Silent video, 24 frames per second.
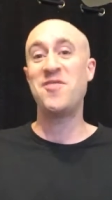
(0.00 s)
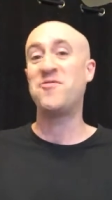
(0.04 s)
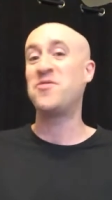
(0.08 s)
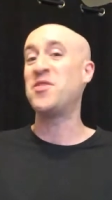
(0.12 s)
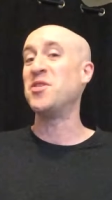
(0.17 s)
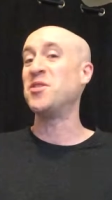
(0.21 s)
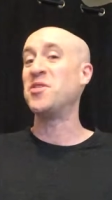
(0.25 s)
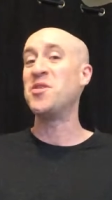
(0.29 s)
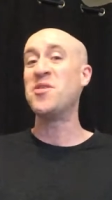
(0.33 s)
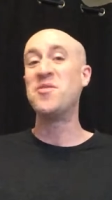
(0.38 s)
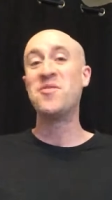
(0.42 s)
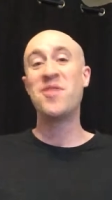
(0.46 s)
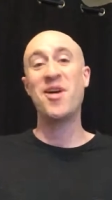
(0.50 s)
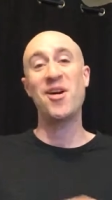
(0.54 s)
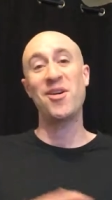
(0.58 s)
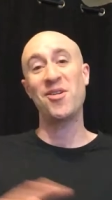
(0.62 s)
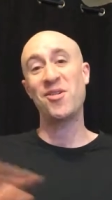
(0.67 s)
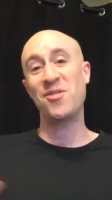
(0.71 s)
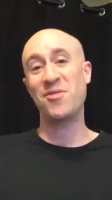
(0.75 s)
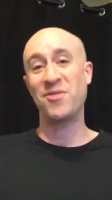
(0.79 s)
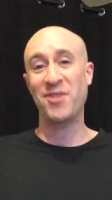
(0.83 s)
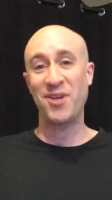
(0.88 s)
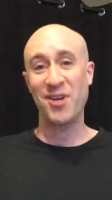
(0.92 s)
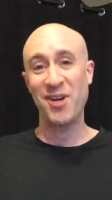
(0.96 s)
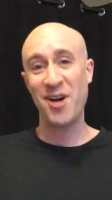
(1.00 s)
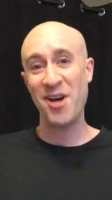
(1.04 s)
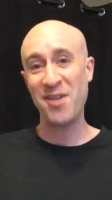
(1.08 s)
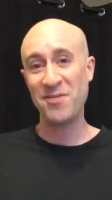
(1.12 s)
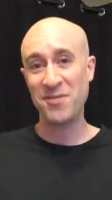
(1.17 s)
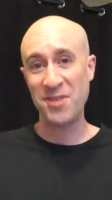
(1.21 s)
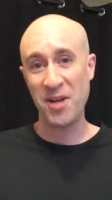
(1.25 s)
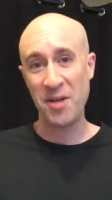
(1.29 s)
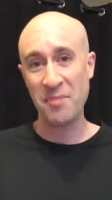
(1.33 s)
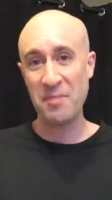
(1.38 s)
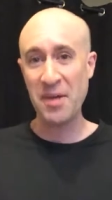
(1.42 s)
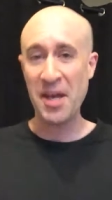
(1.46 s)
if you do that over a
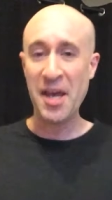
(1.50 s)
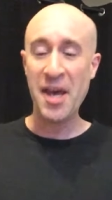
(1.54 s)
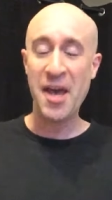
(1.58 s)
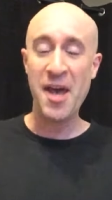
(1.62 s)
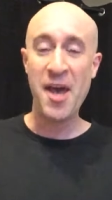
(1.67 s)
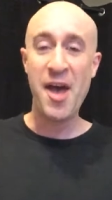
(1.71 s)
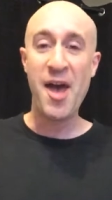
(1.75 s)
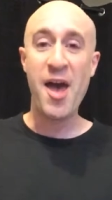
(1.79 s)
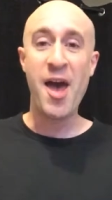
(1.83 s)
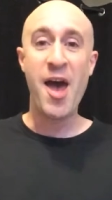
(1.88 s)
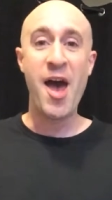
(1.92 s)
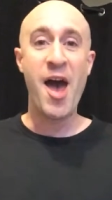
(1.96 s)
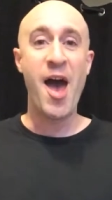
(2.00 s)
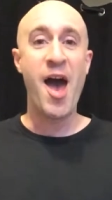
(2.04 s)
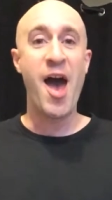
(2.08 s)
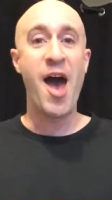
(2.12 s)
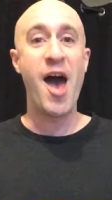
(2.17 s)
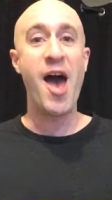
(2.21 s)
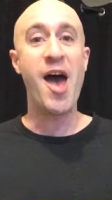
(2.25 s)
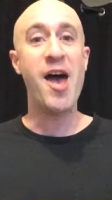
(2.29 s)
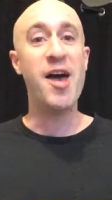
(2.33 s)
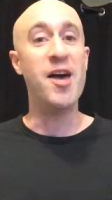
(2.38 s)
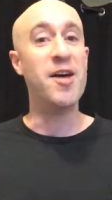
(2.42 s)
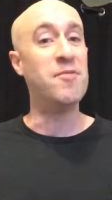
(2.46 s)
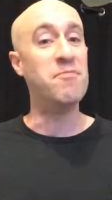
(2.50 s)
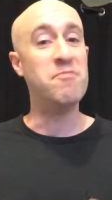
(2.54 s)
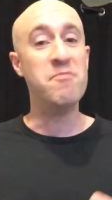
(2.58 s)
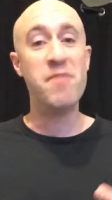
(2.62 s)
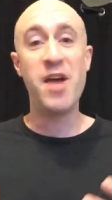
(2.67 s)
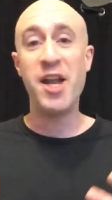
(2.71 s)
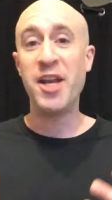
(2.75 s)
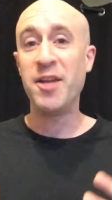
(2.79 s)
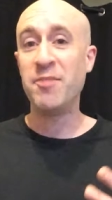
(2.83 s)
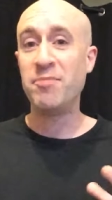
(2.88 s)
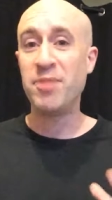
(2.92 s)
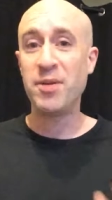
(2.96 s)
lifetime eh,
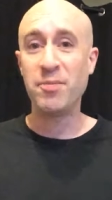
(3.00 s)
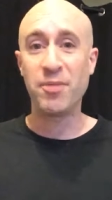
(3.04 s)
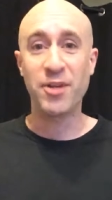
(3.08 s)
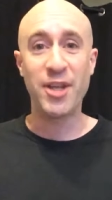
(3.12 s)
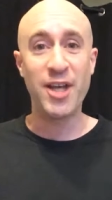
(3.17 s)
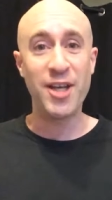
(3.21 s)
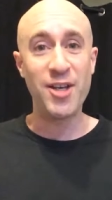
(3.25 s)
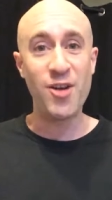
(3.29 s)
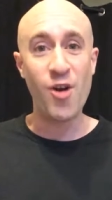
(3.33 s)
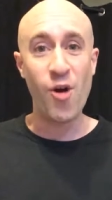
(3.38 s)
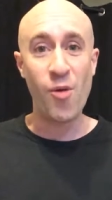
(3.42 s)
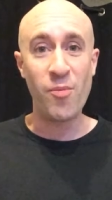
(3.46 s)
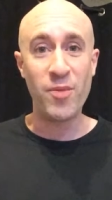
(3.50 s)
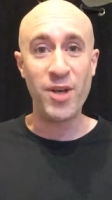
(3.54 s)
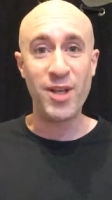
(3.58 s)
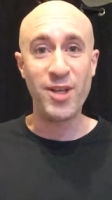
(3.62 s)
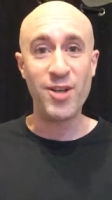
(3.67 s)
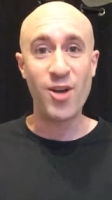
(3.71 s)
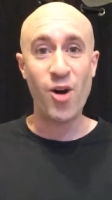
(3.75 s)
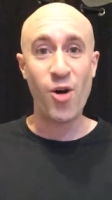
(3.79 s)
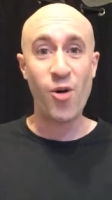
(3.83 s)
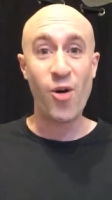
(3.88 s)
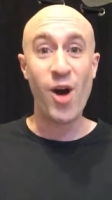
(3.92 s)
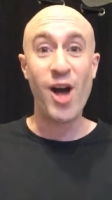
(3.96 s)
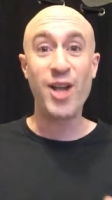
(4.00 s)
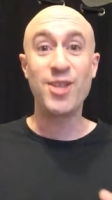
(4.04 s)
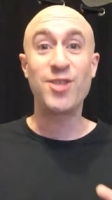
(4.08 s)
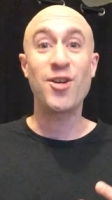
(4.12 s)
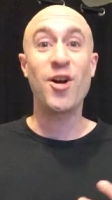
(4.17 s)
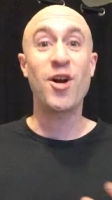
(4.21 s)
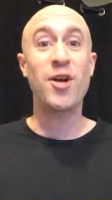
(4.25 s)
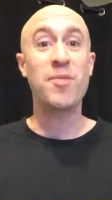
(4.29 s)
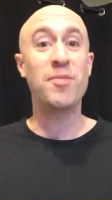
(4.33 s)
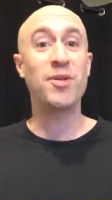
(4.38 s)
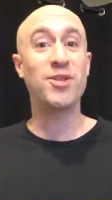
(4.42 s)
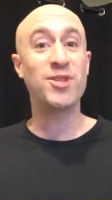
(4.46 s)
many people that know me know i
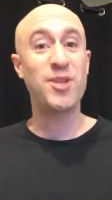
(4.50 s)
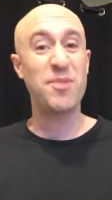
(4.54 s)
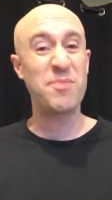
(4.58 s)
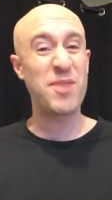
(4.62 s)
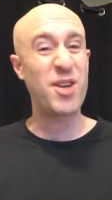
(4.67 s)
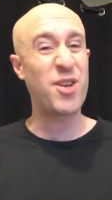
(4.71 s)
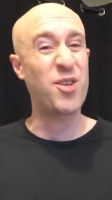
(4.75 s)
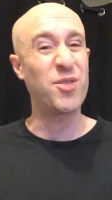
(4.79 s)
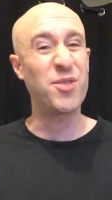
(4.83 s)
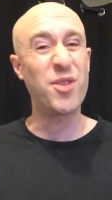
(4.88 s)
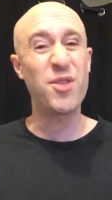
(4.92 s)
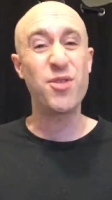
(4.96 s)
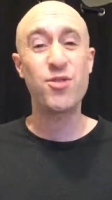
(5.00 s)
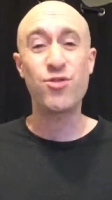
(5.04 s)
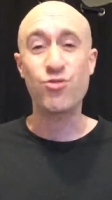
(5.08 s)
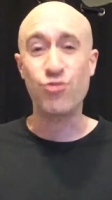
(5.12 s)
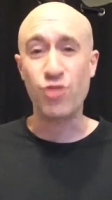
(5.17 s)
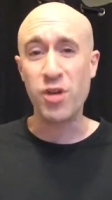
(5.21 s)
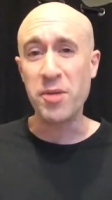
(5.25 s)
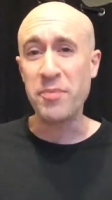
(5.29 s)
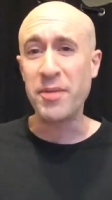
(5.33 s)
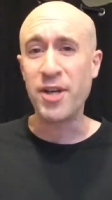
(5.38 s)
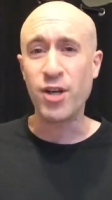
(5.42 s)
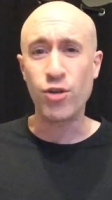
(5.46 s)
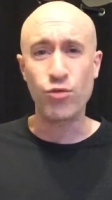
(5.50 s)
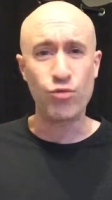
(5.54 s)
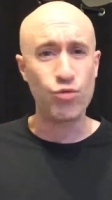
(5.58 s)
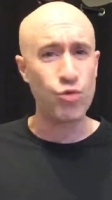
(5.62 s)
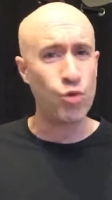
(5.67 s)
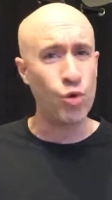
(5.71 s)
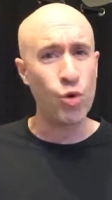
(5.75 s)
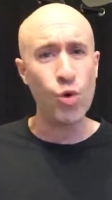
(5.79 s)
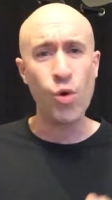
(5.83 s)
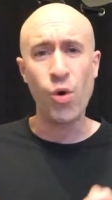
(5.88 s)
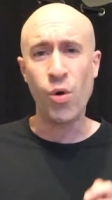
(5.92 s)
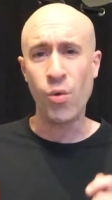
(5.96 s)
talk about something called the three minute
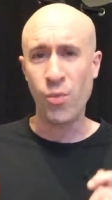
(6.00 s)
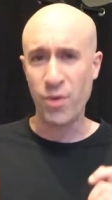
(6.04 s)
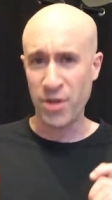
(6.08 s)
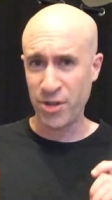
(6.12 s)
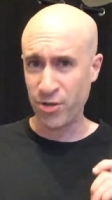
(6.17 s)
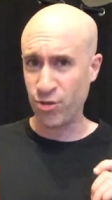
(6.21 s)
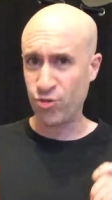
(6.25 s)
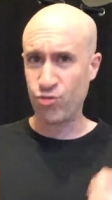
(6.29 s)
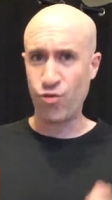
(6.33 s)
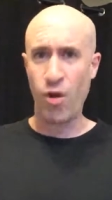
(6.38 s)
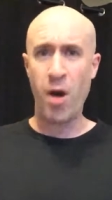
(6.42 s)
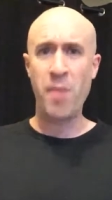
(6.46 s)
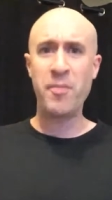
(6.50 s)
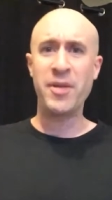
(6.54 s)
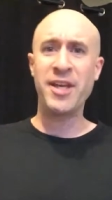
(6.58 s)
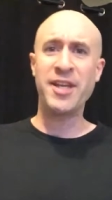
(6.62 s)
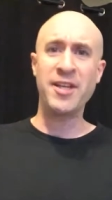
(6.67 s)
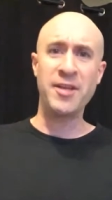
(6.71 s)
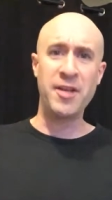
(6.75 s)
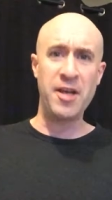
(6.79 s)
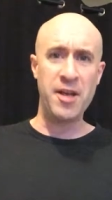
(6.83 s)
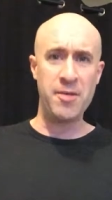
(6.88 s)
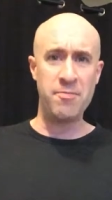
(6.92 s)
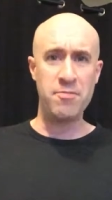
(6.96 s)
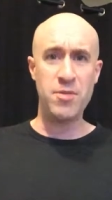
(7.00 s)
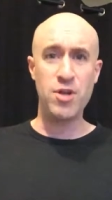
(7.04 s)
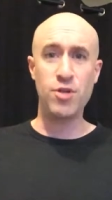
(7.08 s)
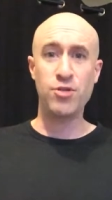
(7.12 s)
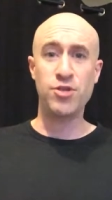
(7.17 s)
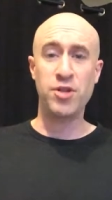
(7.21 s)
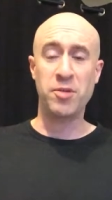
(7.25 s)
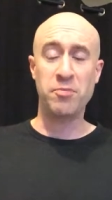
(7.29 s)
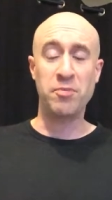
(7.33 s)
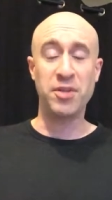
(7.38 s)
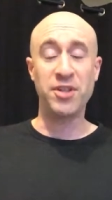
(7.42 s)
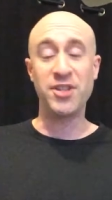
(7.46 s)
rule with drumming and
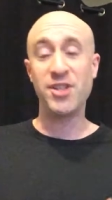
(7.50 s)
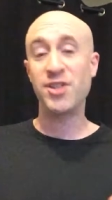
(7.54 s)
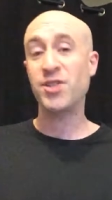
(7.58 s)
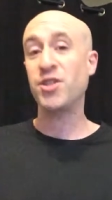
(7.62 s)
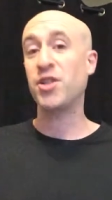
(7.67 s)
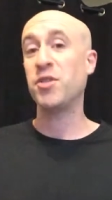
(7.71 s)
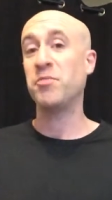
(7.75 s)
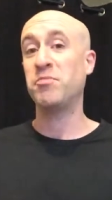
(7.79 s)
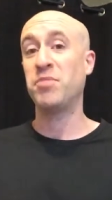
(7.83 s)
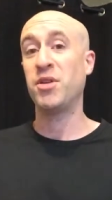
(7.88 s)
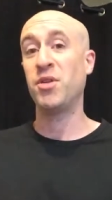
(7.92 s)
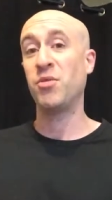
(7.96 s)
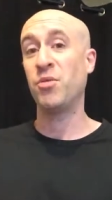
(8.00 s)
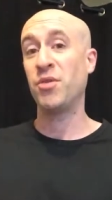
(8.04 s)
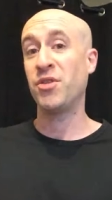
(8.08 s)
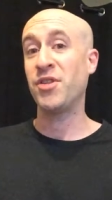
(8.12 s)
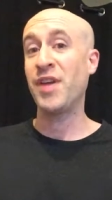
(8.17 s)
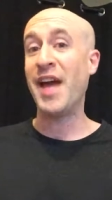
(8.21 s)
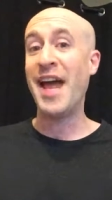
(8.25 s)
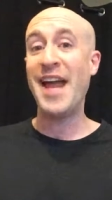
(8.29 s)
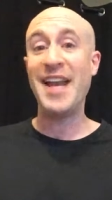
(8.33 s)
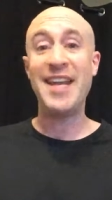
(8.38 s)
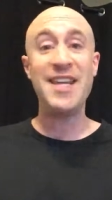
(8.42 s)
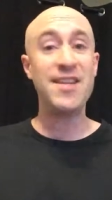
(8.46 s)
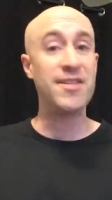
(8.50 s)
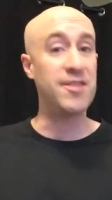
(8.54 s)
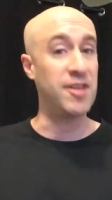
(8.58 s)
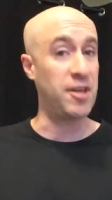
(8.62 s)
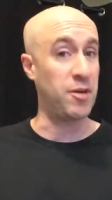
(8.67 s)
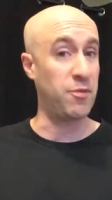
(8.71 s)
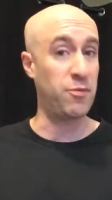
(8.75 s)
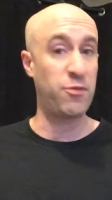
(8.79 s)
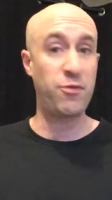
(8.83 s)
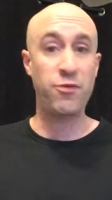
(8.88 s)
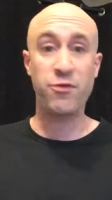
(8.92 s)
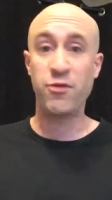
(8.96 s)
music but this could be with
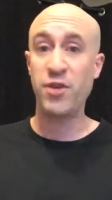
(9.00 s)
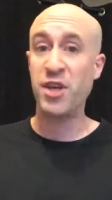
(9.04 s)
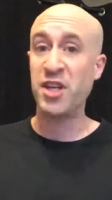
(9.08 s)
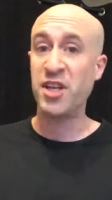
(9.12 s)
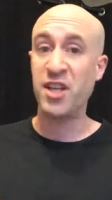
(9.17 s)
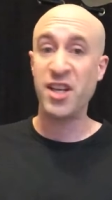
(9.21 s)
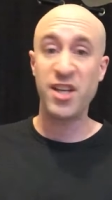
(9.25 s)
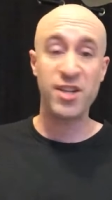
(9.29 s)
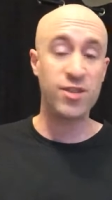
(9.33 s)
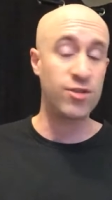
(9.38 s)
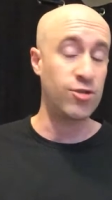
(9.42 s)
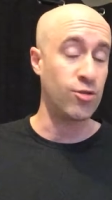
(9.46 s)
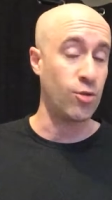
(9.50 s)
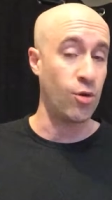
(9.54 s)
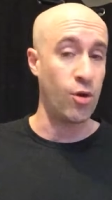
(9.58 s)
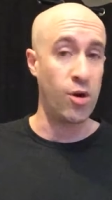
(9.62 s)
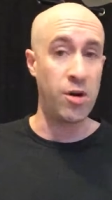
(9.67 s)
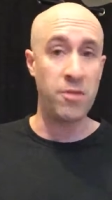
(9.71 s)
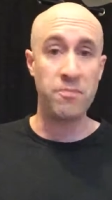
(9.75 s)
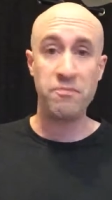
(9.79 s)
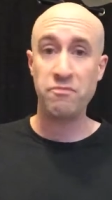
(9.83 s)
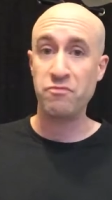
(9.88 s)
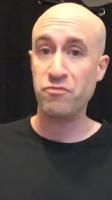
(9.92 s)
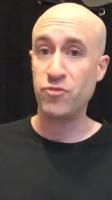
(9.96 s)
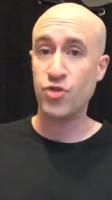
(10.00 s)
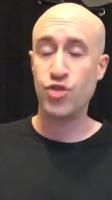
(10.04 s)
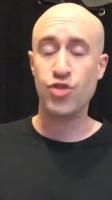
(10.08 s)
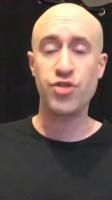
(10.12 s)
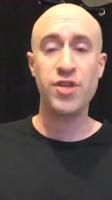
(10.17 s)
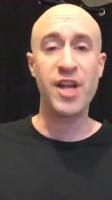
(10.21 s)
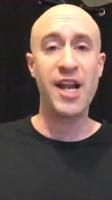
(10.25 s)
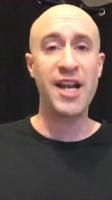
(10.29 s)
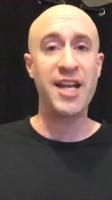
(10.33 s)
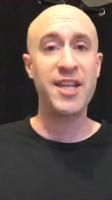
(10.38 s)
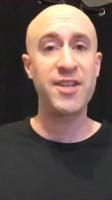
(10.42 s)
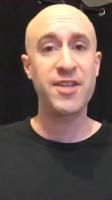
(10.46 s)
anything fitness or
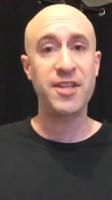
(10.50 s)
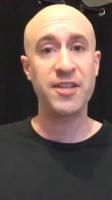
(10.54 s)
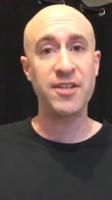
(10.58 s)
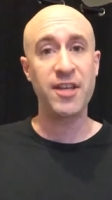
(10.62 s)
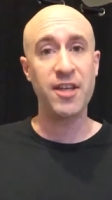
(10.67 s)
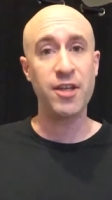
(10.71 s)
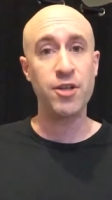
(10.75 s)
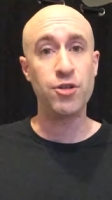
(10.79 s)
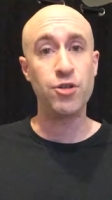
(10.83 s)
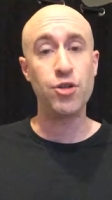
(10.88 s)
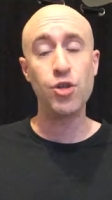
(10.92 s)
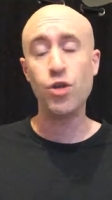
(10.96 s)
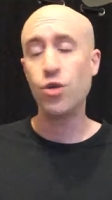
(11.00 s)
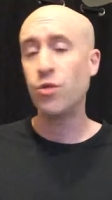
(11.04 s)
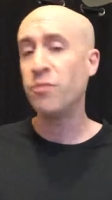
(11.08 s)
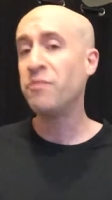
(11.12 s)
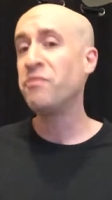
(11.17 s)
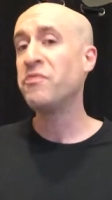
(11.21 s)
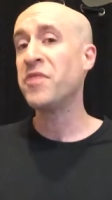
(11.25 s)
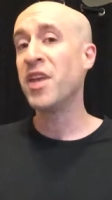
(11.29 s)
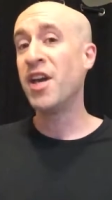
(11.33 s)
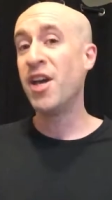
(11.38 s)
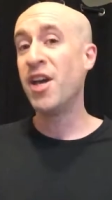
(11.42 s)
just anything that you do